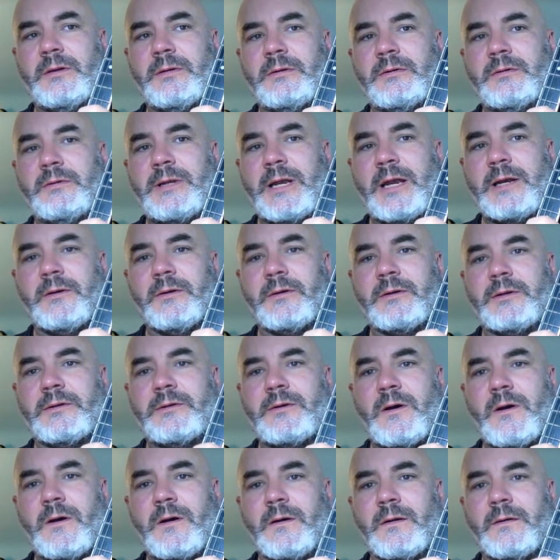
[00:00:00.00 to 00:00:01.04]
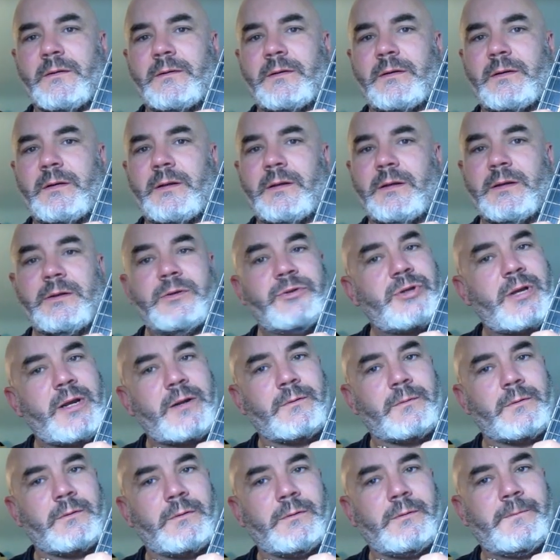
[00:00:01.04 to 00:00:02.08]
tenor guitars in
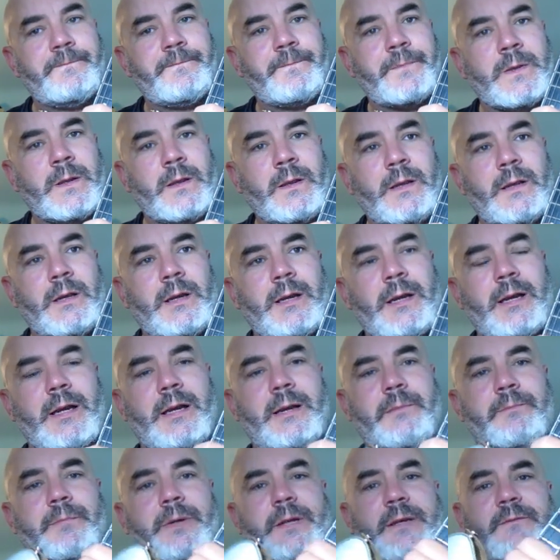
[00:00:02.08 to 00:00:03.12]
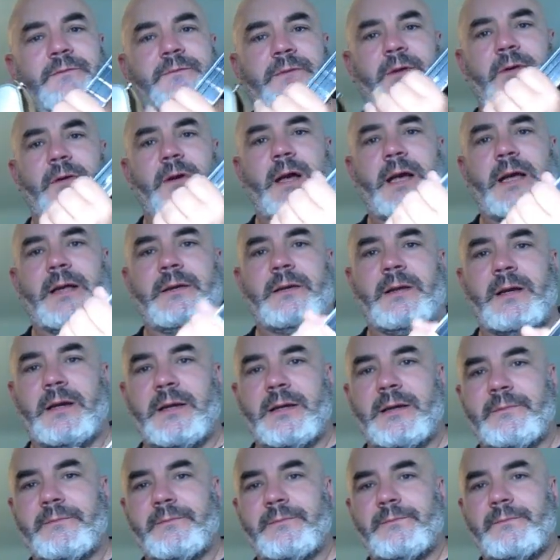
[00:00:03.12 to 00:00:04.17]
general, but if you're not,
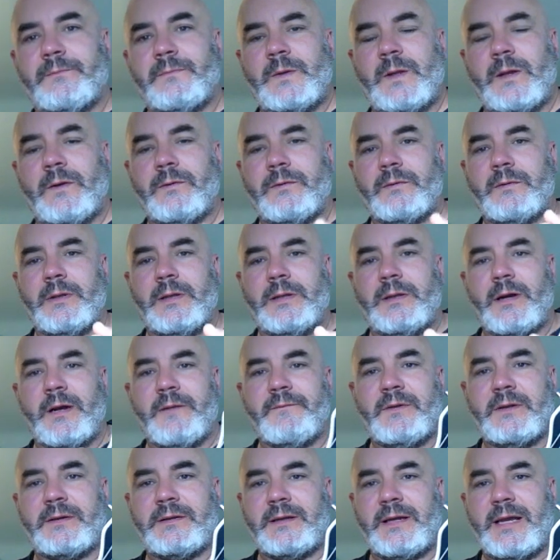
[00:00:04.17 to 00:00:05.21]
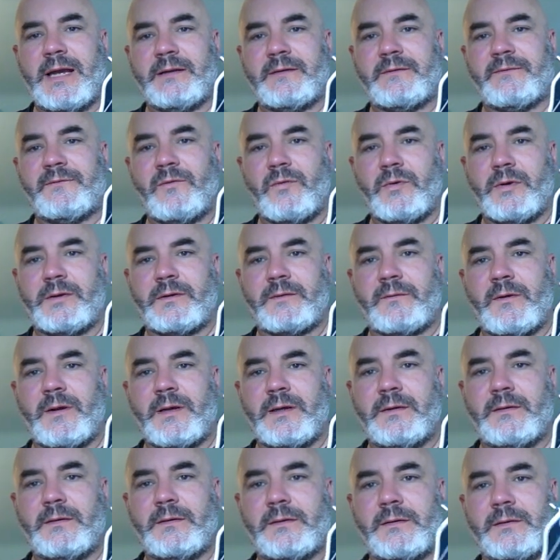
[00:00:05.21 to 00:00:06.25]
it obviously has 4
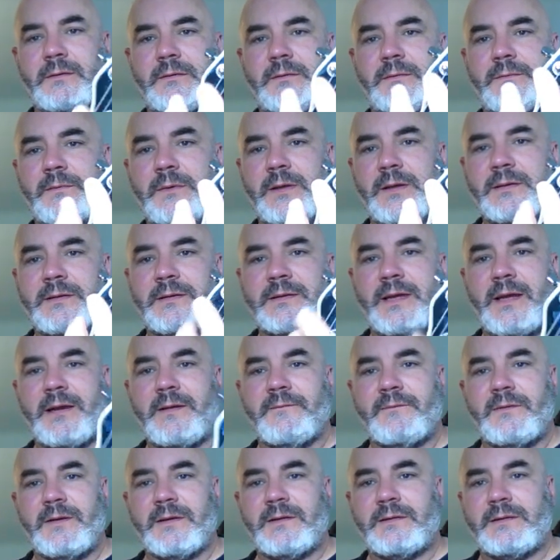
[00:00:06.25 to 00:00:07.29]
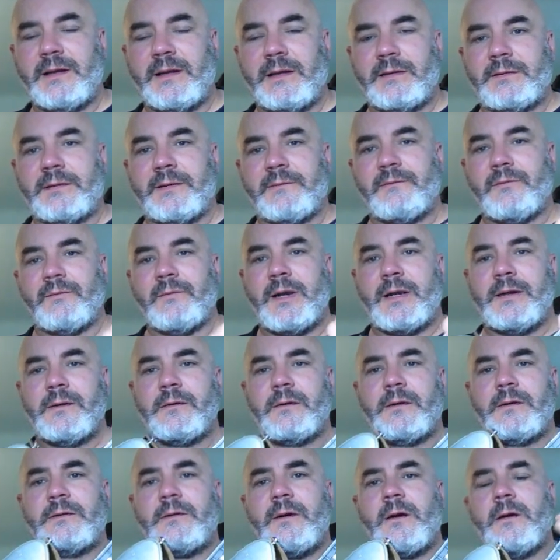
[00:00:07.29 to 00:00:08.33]
strings instead of the 6 of a regular
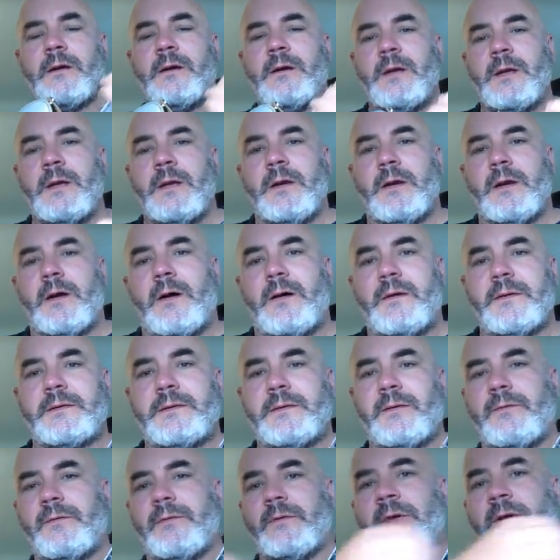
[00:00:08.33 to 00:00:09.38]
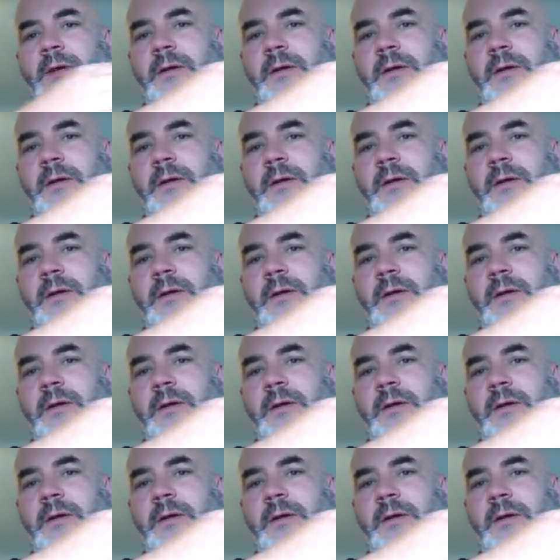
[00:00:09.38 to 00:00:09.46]
guitar. Also,